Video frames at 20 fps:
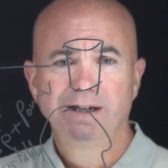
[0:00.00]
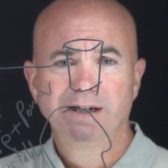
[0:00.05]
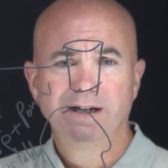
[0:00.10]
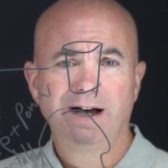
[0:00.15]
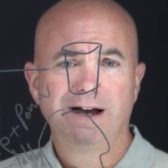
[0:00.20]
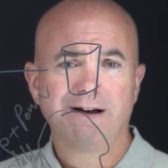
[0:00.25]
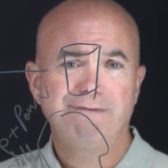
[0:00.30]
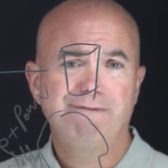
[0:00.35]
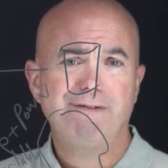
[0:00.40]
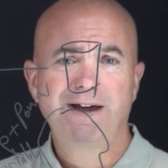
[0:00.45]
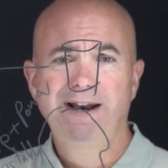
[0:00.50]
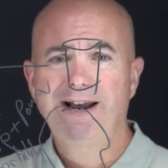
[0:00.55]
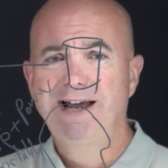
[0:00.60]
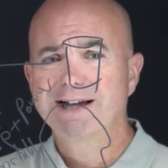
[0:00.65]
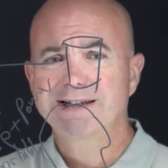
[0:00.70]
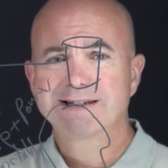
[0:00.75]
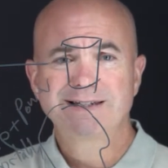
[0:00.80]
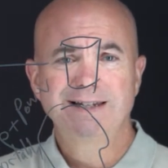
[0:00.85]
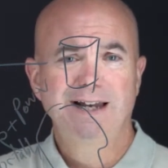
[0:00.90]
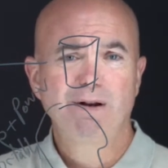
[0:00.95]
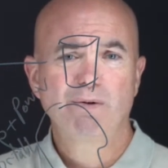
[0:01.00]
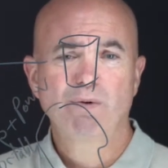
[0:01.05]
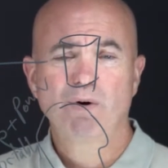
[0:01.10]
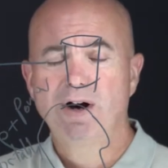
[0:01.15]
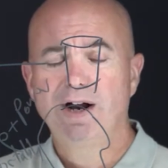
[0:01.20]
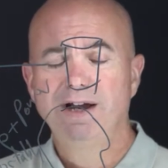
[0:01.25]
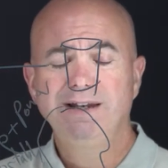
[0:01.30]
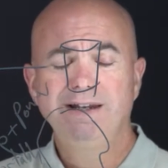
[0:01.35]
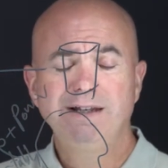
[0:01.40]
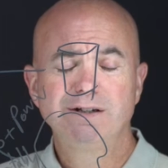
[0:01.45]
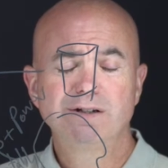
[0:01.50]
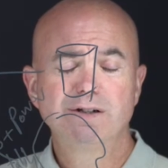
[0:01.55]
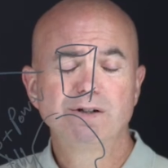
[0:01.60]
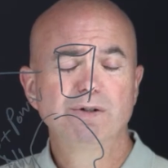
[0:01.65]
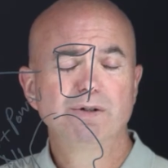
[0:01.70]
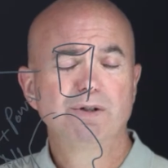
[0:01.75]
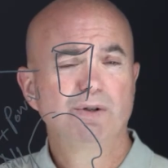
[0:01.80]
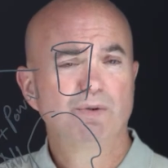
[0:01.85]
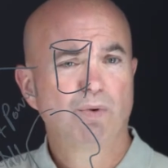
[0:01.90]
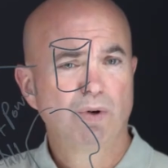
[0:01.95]
FedExed anywhere I need
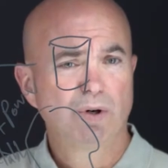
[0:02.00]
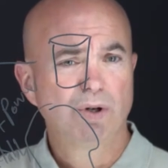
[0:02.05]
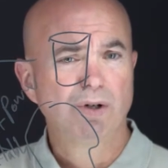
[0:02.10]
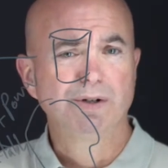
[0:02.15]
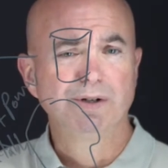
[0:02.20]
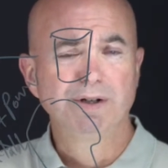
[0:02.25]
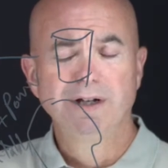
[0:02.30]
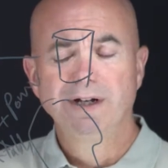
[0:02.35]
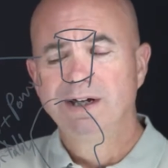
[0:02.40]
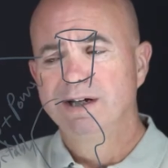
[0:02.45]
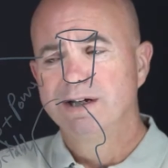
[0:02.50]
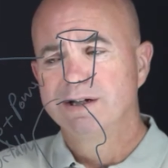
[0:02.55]
to in the world.